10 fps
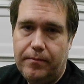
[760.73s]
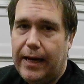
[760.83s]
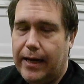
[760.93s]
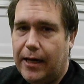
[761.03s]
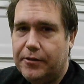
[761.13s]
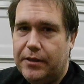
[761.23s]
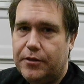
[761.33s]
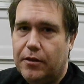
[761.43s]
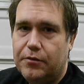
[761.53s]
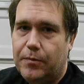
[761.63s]
it actually
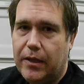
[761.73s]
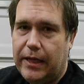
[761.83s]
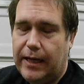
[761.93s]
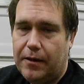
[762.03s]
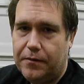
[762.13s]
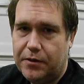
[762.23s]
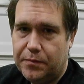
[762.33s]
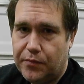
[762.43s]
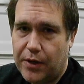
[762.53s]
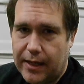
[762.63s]
starts wearing out the
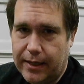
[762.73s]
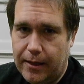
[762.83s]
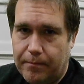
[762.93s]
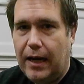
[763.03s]
sprocket.